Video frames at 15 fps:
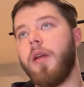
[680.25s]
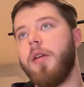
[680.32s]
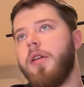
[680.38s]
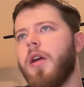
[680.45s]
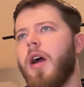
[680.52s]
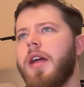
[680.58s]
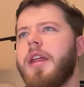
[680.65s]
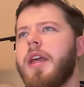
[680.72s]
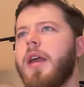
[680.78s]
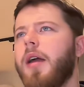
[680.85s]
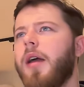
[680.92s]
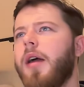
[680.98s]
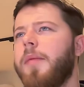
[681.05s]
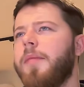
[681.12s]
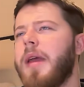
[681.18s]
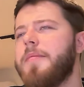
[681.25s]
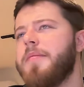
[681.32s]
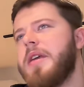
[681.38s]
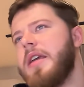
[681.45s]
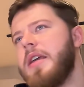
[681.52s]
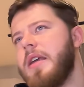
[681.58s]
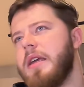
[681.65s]
I think
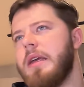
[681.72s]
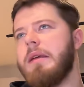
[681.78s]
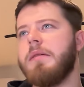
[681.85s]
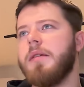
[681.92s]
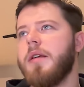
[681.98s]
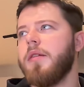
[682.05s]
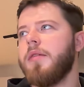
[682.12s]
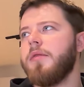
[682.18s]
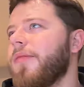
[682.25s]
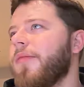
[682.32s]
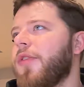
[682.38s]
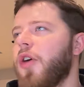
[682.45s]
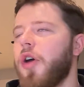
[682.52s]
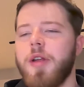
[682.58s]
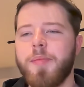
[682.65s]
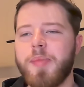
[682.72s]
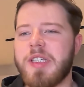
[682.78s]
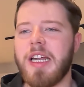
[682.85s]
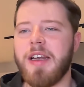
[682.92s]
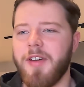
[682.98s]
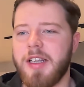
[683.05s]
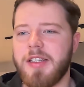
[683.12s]
maybe
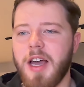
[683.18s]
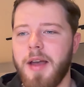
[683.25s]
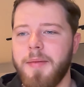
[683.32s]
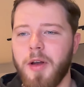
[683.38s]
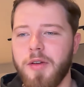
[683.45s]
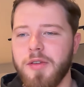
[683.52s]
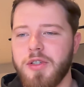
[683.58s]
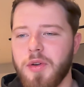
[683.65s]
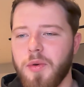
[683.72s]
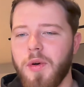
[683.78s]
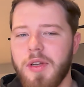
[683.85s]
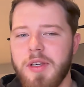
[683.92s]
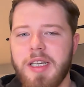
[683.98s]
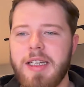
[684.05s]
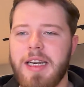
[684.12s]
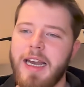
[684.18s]
30% of our time goes towards it,